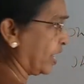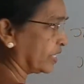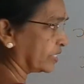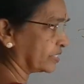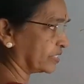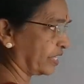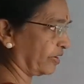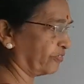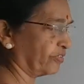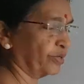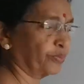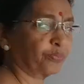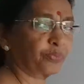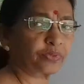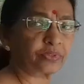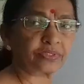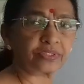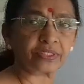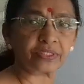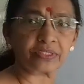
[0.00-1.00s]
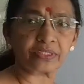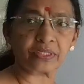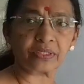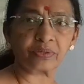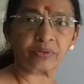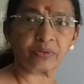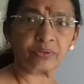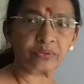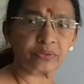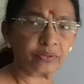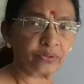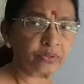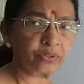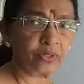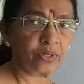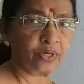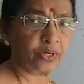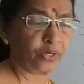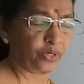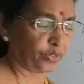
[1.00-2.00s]
7 books is equal to
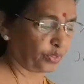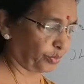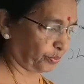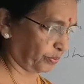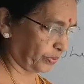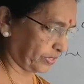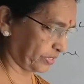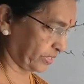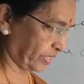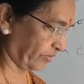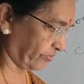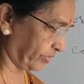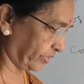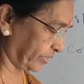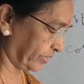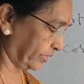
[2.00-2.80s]
rupees 70.